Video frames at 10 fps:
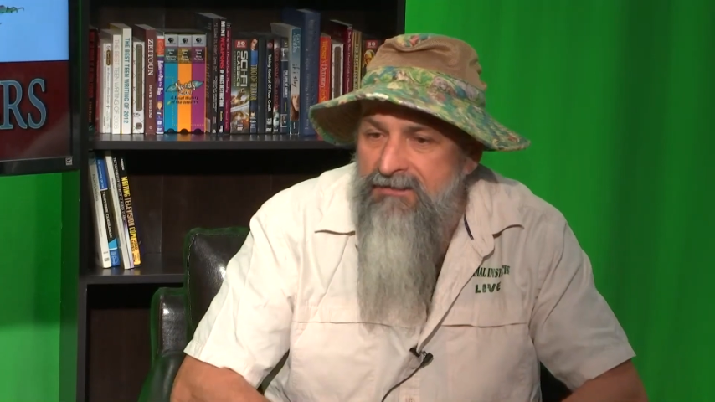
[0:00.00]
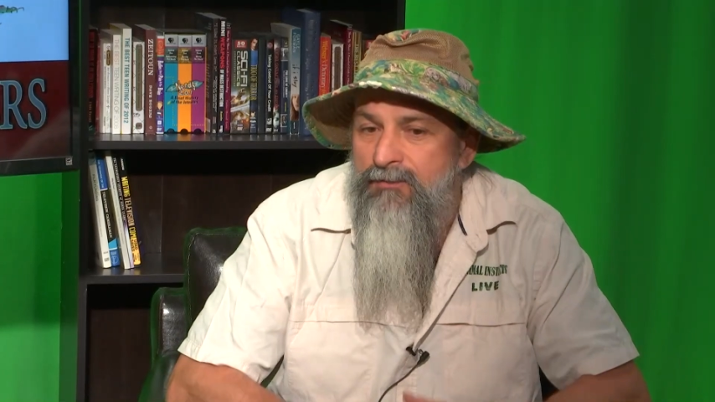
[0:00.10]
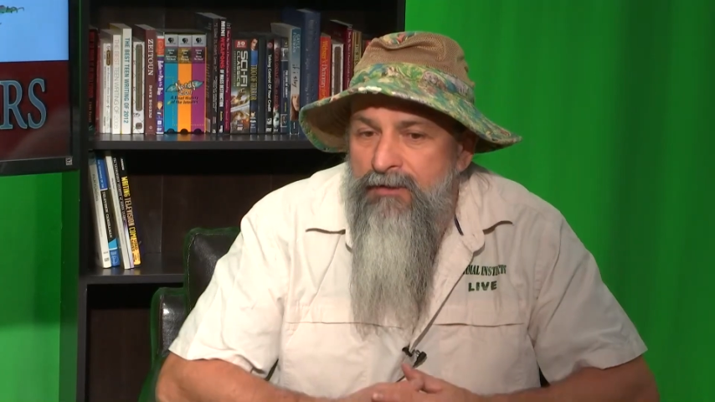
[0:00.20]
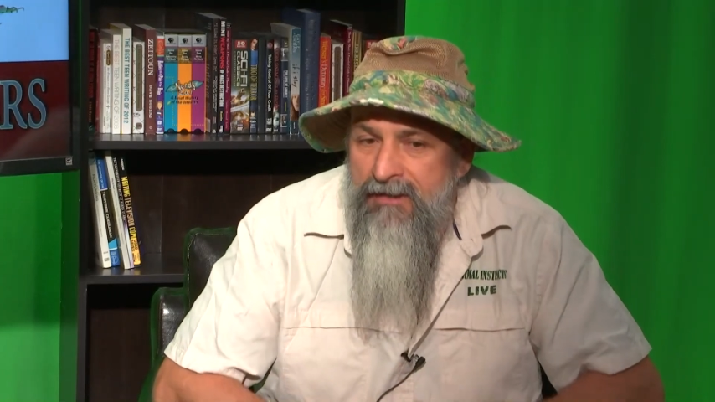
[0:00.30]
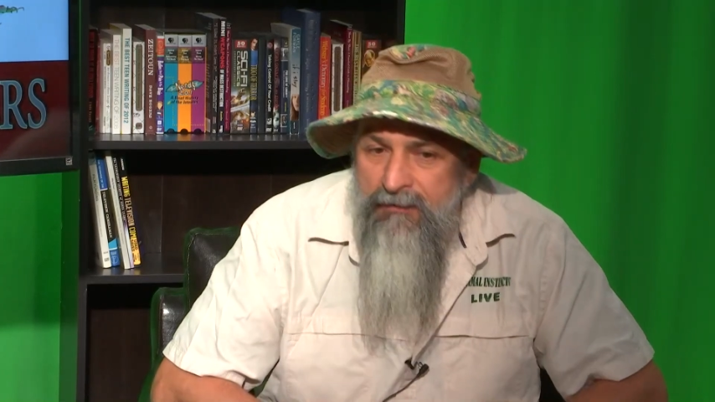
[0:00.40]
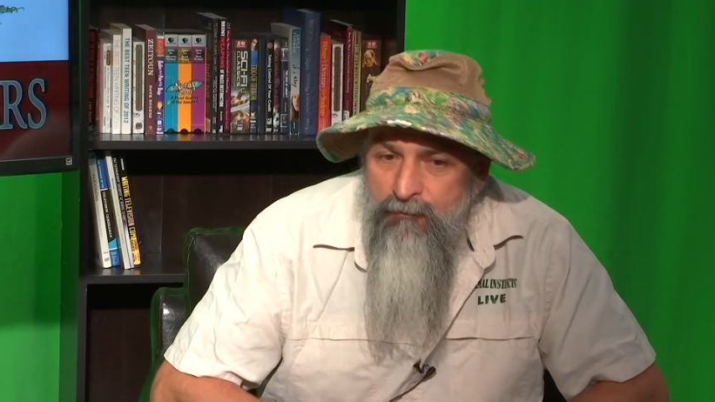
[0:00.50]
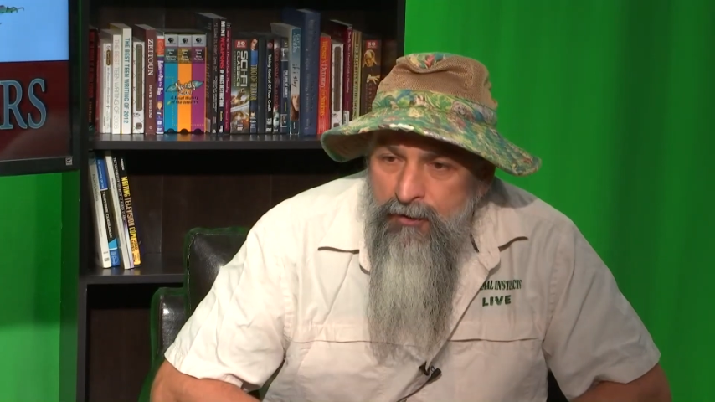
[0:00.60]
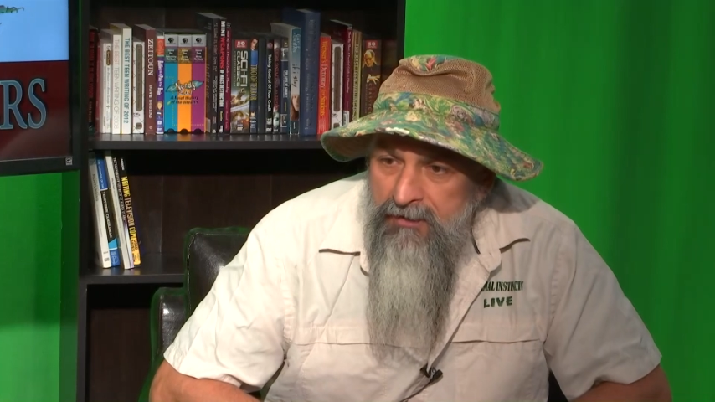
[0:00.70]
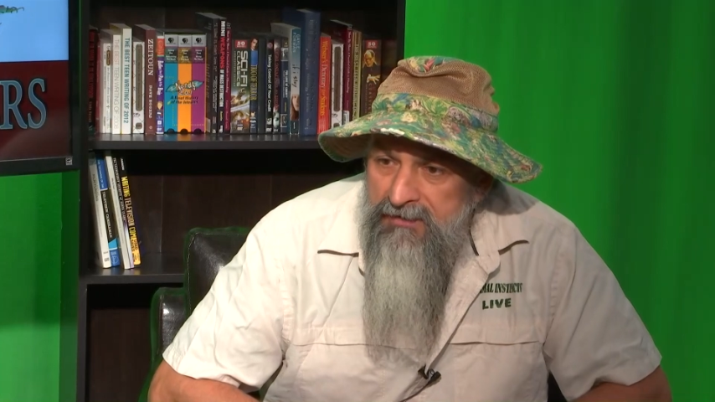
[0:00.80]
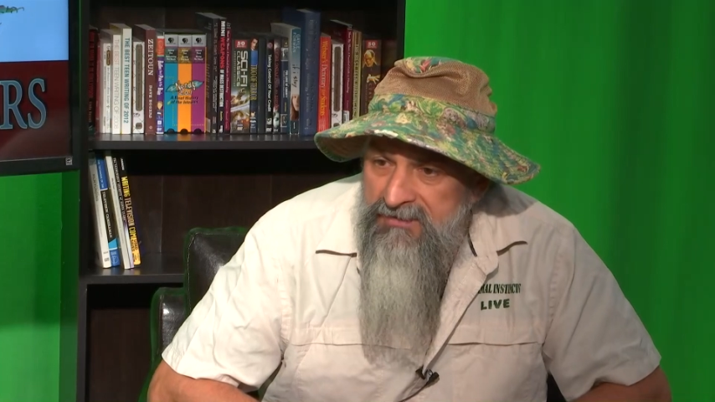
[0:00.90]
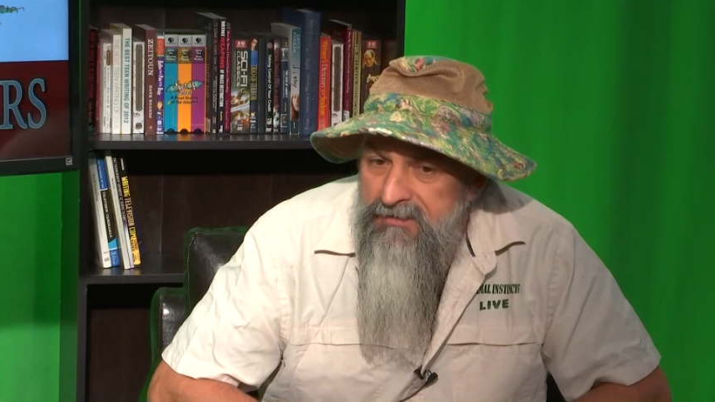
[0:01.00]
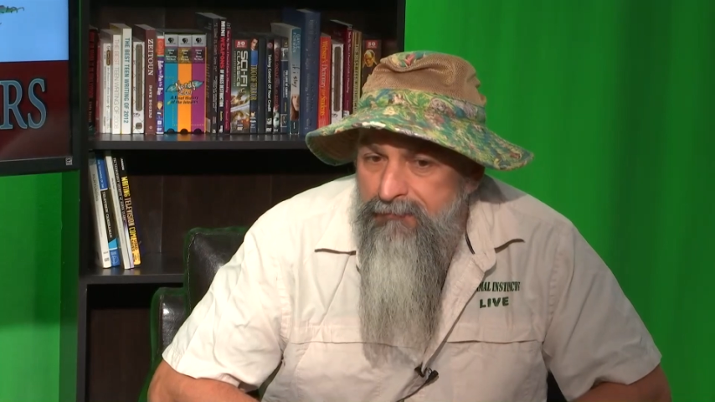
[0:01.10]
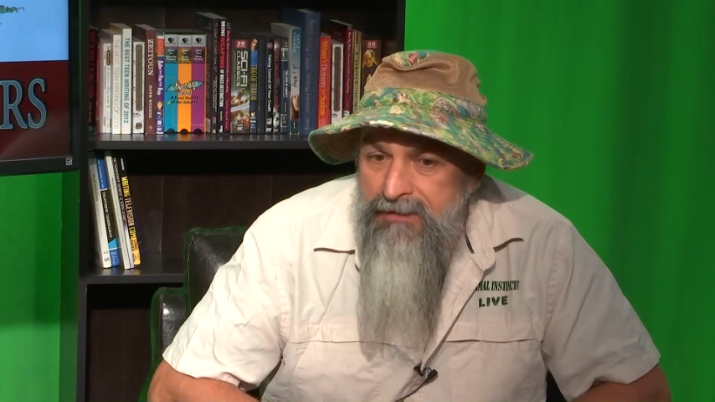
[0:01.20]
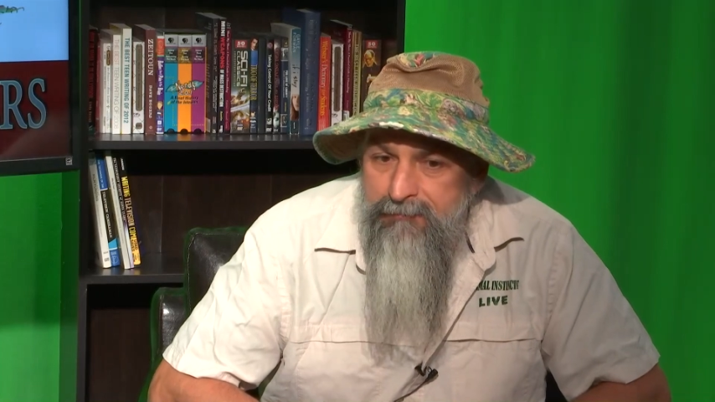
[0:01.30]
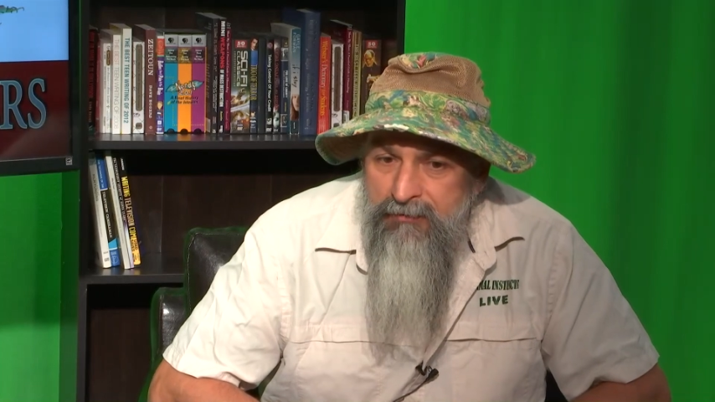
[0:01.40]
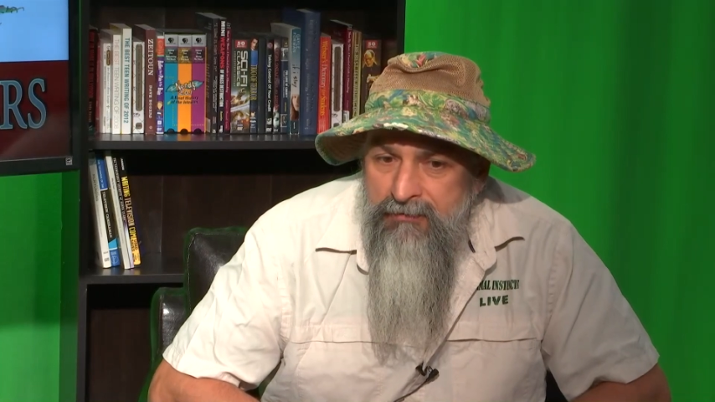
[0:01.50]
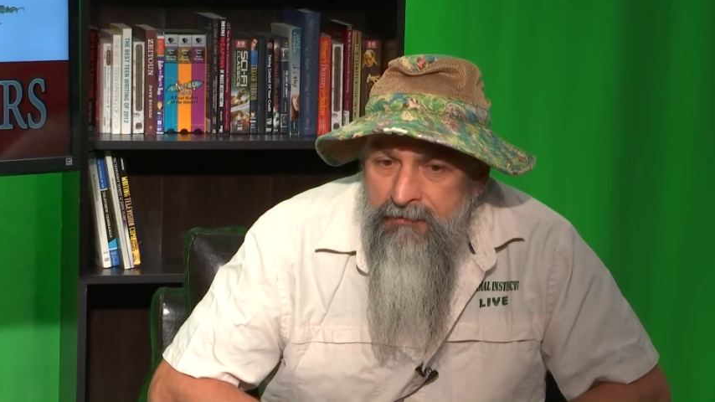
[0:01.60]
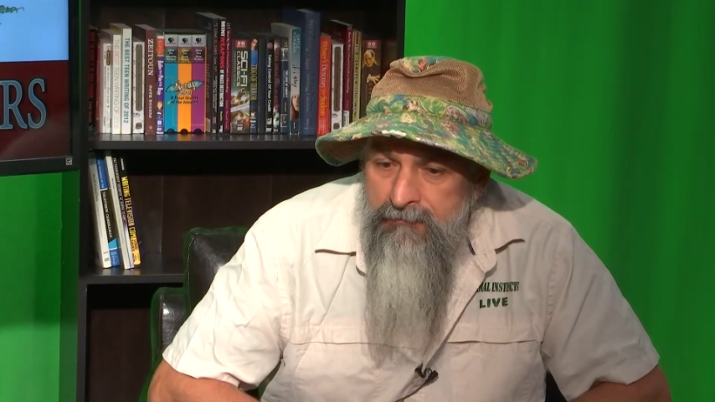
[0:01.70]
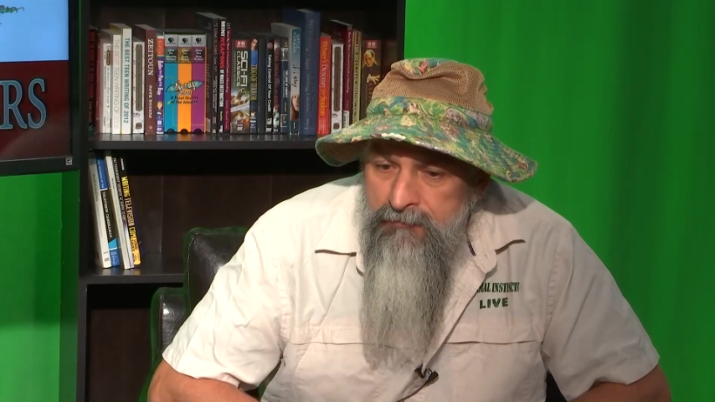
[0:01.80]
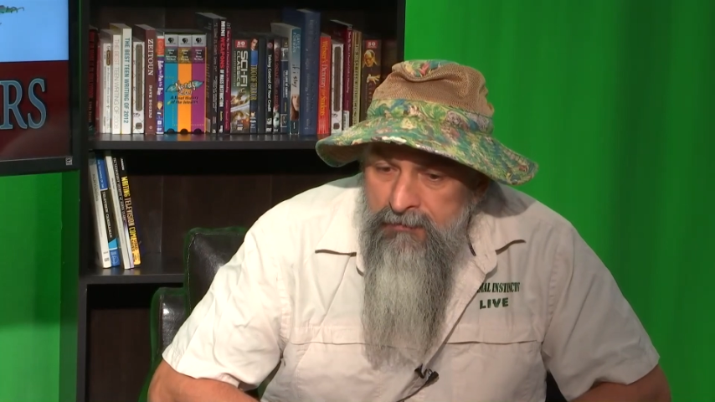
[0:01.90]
to where they were, because some people are